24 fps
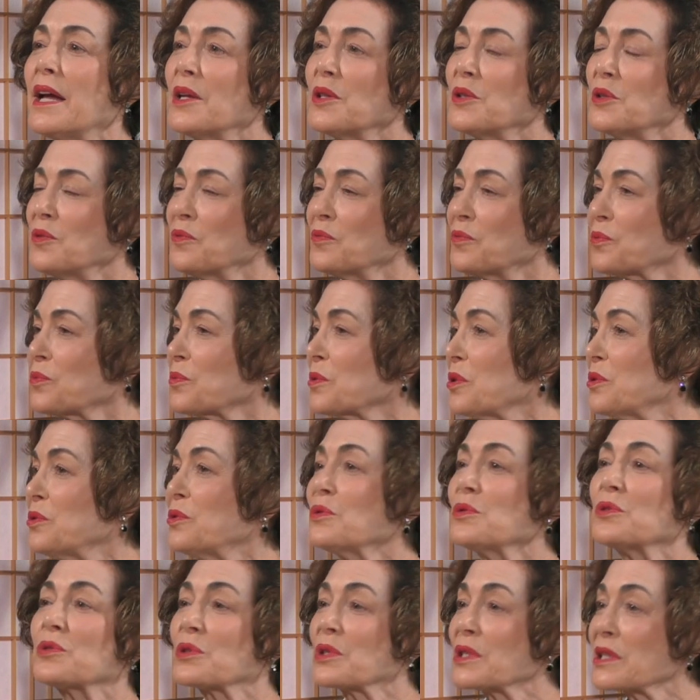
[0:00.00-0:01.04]
You
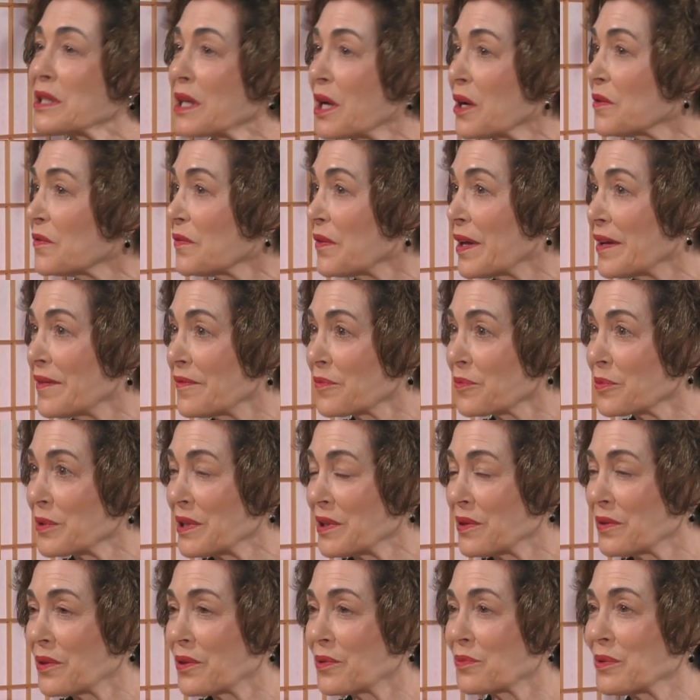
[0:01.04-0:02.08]
yourself have
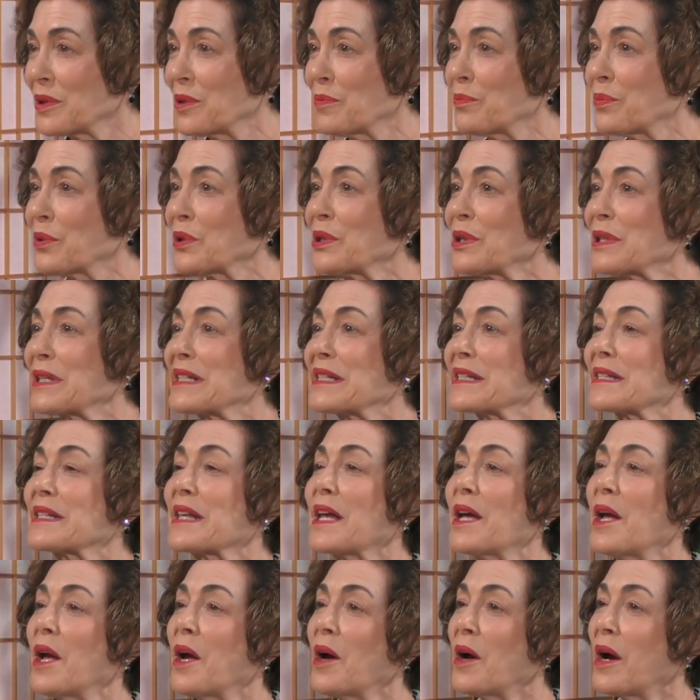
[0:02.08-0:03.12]
written 3 books,
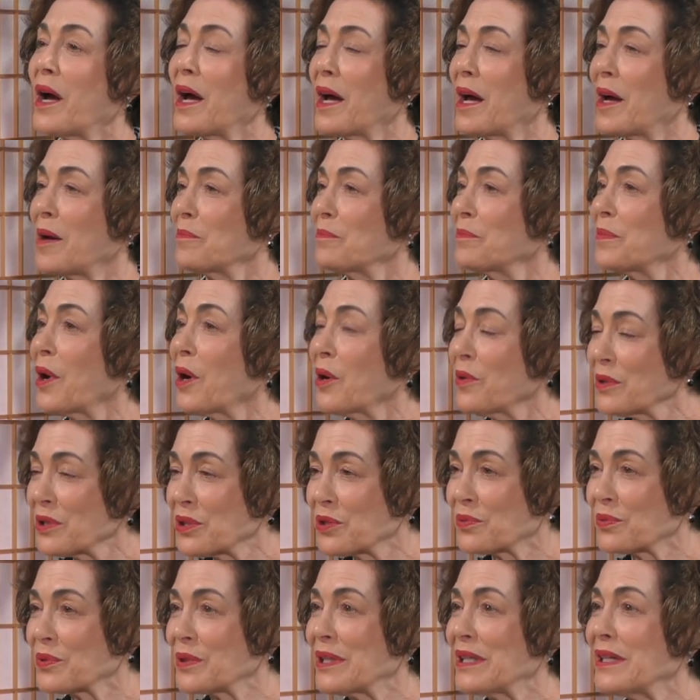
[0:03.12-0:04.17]

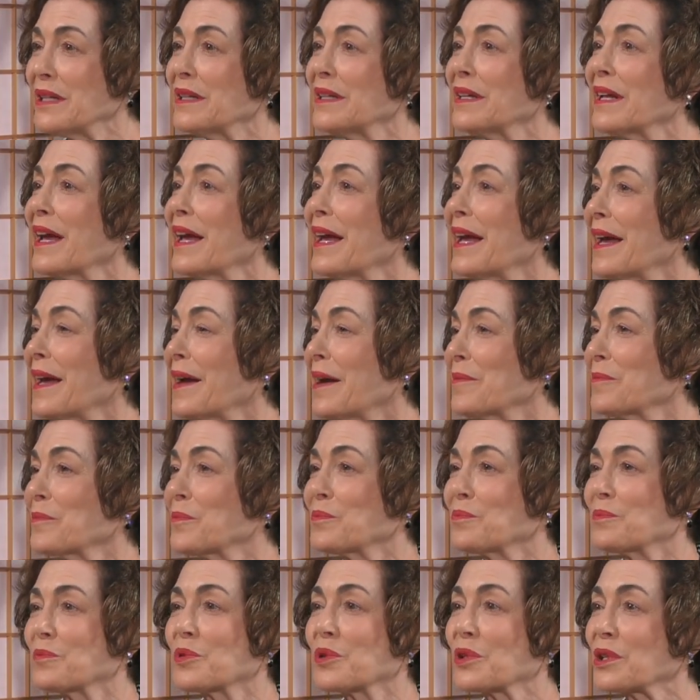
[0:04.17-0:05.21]
poetry,
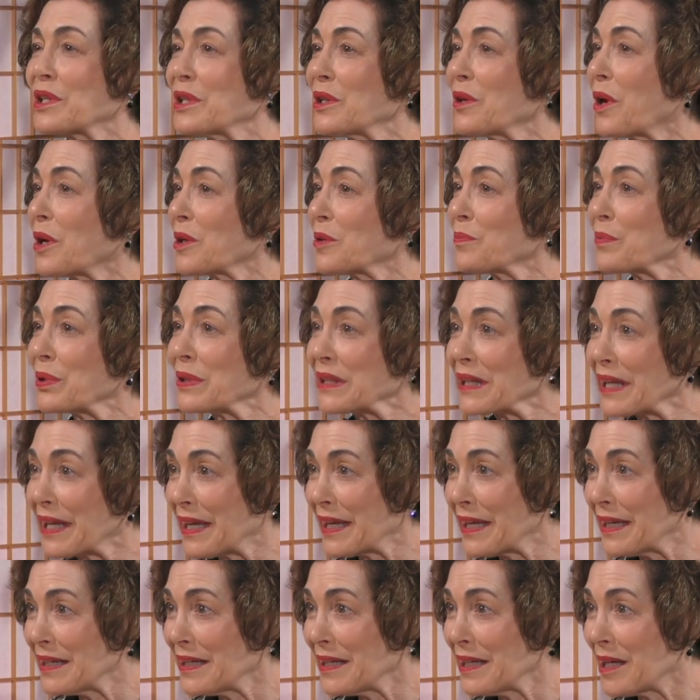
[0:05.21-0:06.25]
working on a
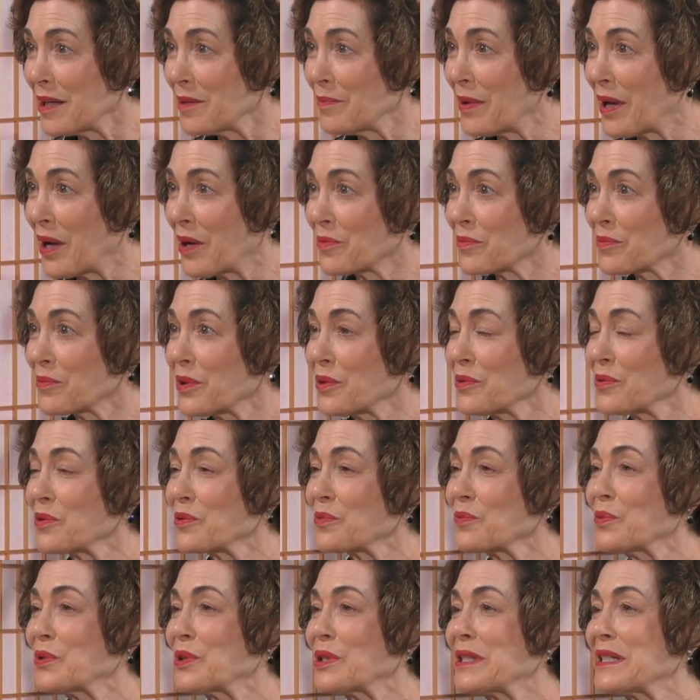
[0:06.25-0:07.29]
play about
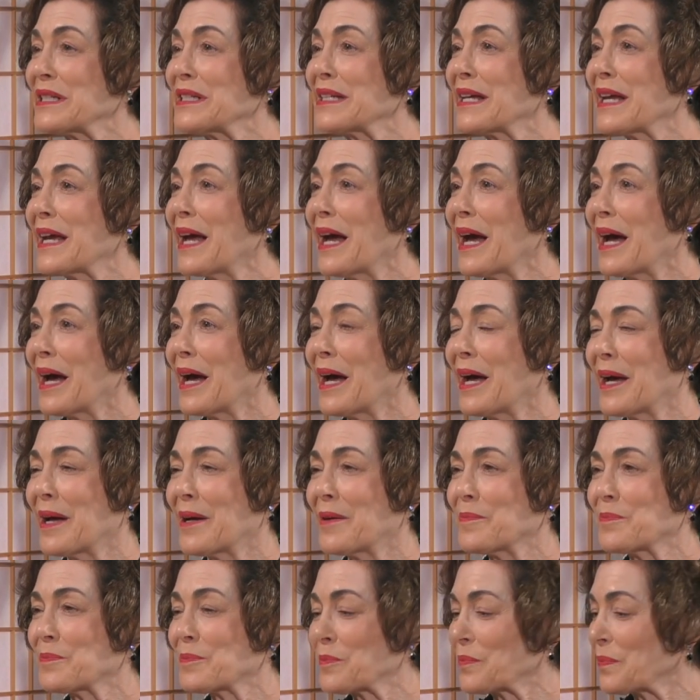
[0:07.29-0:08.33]
Rosewood.
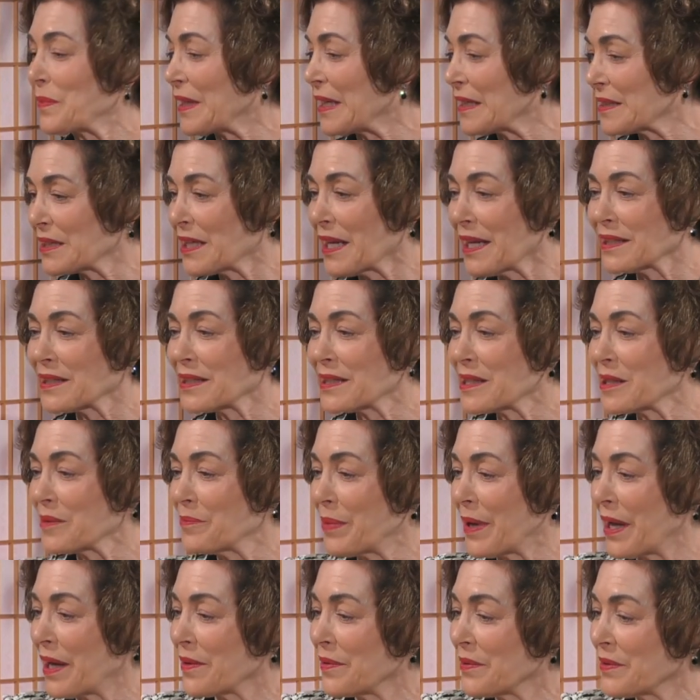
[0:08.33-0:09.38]
Tell us
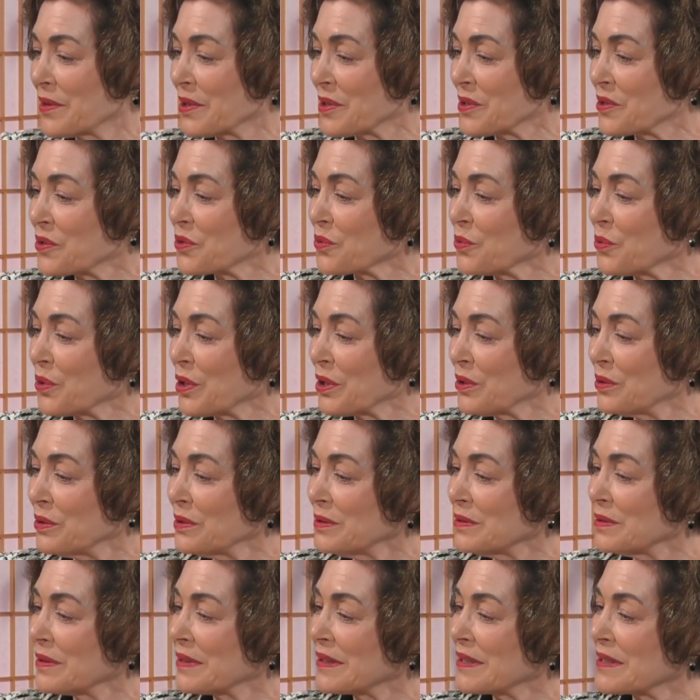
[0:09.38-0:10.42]
about the
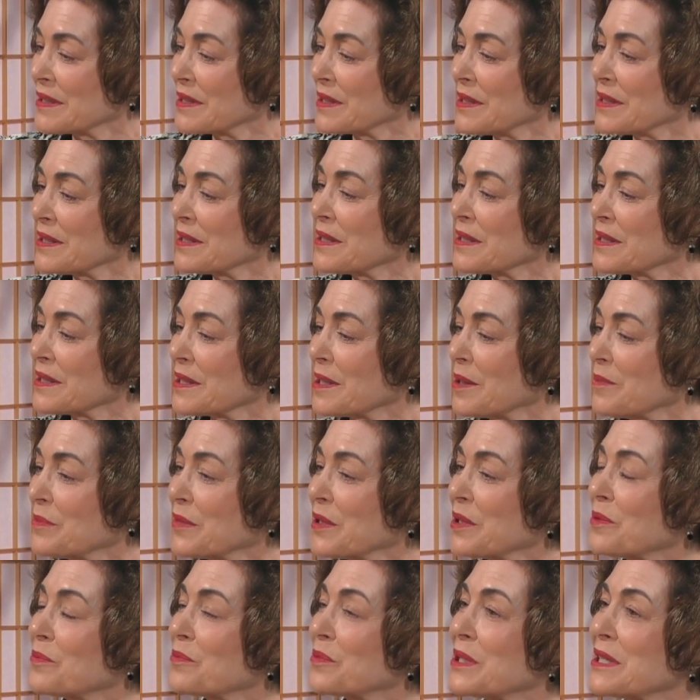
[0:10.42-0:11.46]
soil, because this is
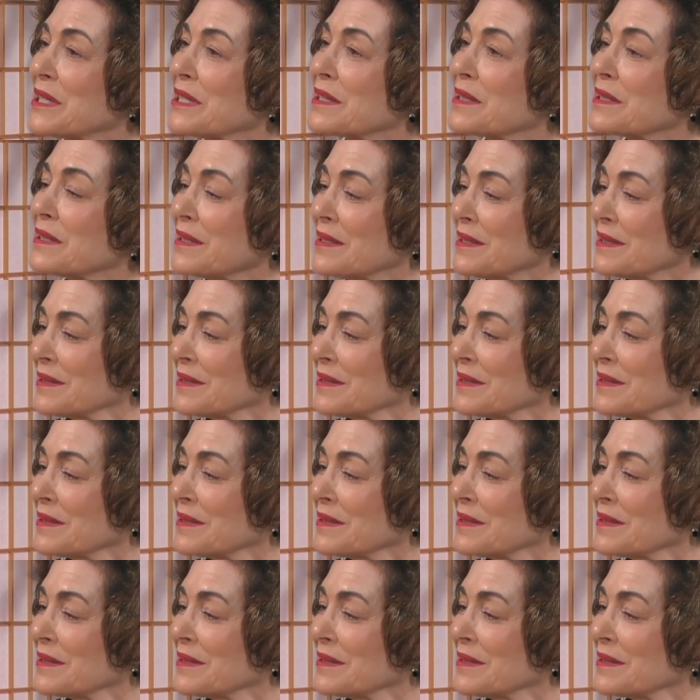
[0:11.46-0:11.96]
something recent.